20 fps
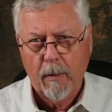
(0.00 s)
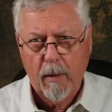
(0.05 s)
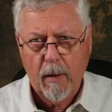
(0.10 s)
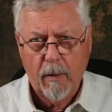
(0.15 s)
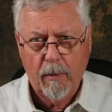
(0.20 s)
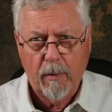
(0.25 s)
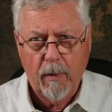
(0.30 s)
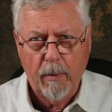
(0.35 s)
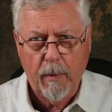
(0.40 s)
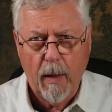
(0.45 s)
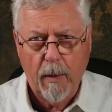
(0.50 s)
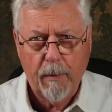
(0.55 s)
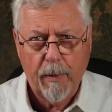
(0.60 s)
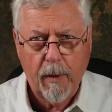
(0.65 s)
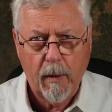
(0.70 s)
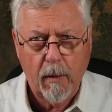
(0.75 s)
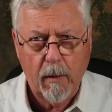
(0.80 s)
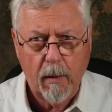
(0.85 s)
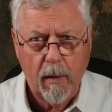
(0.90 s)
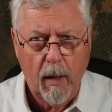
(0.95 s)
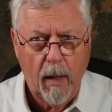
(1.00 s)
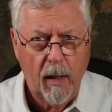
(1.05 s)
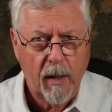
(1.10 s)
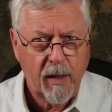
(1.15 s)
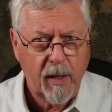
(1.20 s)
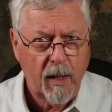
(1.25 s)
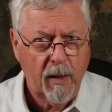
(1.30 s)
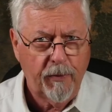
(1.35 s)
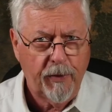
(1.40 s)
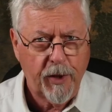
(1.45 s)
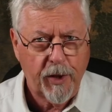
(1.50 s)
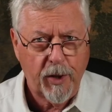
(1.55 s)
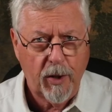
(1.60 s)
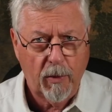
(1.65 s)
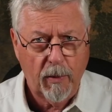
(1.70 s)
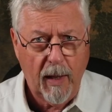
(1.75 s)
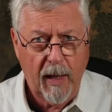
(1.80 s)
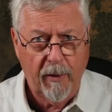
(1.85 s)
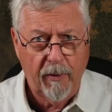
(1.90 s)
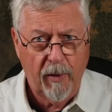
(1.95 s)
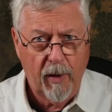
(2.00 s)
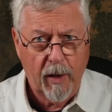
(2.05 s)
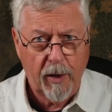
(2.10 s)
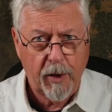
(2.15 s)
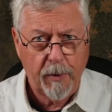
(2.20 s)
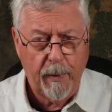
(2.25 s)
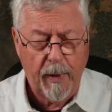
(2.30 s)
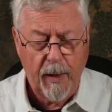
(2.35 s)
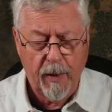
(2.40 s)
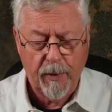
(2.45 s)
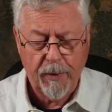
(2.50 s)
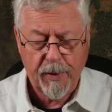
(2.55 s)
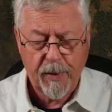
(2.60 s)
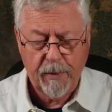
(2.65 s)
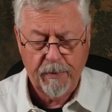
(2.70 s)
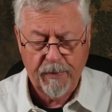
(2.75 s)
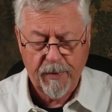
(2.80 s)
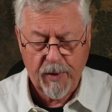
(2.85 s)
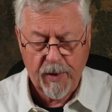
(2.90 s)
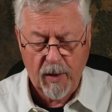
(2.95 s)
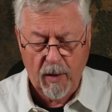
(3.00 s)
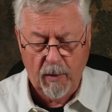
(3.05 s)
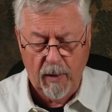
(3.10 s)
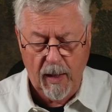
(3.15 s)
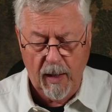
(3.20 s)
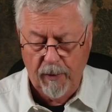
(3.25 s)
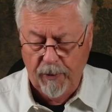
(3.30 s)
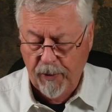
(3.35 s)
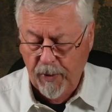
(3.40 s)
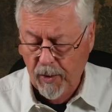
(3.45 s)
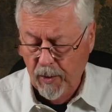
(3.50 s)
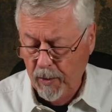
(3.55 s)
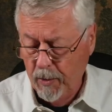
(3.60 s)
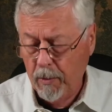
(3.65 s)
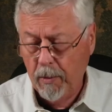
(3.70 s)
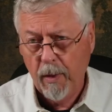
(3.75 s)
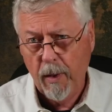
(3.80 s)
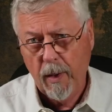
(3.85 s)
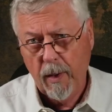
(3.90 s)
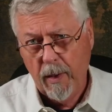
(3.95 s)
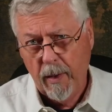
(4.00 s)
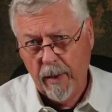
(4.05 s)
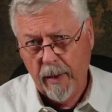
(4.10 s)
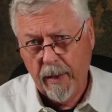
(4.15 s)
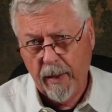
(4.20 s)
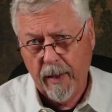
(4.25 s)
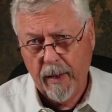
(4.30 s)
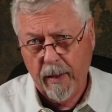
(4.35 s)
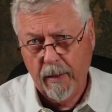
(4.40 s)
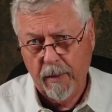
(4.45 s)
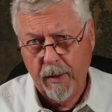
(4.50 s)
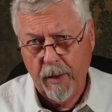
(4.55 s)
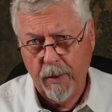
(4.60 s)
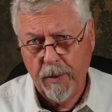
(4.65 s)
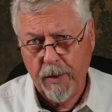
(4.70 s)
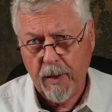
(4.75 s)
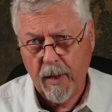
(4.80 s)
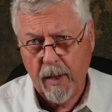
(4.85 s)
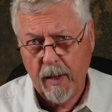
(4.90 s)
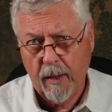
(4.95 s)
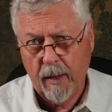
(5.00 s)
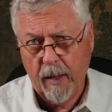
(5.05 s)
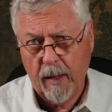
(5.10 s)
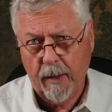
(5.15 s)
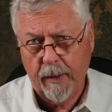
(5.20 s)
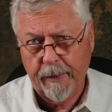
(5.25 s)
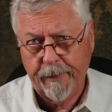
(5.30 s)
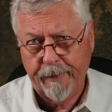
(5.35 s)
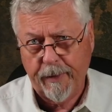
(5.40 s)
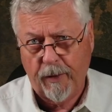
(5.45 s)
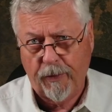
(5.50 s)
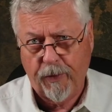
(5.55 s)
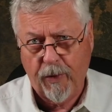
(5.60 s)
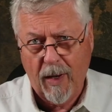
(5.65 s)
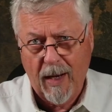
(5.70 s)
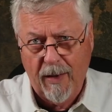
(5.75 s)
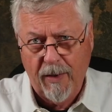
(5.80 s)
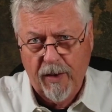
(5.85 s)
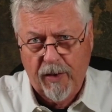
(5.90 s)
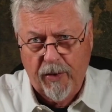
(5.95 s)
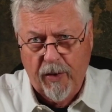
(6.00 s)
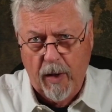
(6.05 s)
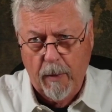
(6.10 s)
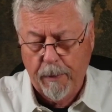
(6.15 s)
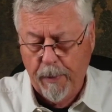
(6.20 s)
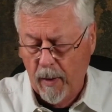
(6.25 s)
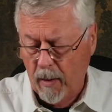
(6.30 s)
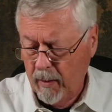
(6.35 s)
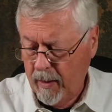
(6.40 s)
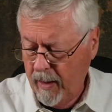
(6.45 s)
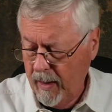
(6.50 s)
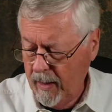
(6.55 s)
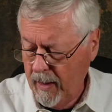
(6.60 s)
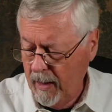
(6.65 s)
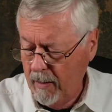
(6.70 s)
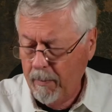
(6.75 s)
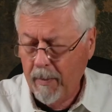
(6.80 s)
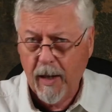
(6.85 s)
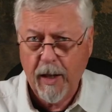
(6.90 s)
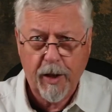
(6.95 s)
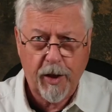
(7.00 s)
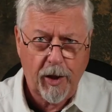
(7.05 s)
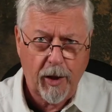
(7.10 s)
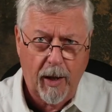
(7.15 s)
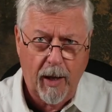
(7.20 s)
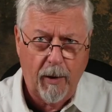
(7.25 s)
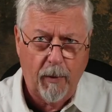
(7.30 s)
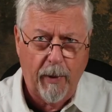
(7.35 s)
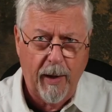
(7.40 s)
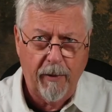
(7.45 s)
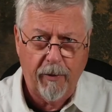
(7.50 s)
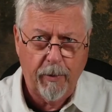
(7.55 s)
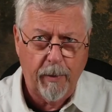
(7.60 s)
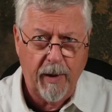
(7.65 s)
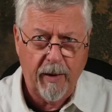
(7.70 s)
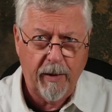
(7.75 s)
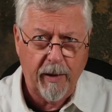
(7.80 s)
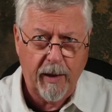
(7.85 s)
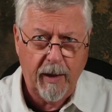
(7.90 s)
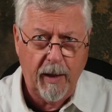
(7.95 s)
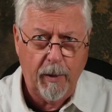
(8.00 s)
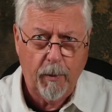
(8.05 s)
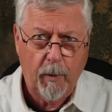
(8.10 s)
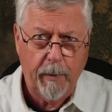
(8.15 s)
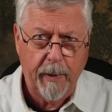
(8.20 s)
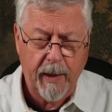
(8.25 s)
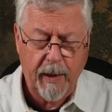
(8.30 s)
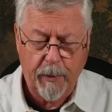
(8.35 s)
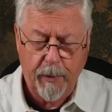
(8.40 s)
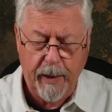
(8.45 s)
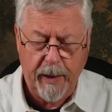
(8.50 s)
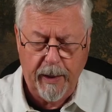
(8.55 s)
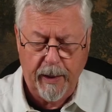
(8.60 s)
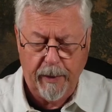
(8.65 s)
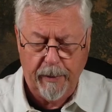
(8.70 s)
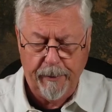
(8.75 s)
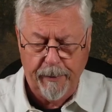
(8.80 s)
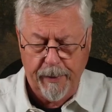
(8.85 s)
Remember, sunfish don't have large mouths, so if you use a fly that's very bulky, they might shy away from it thinking they won't be able to eat it.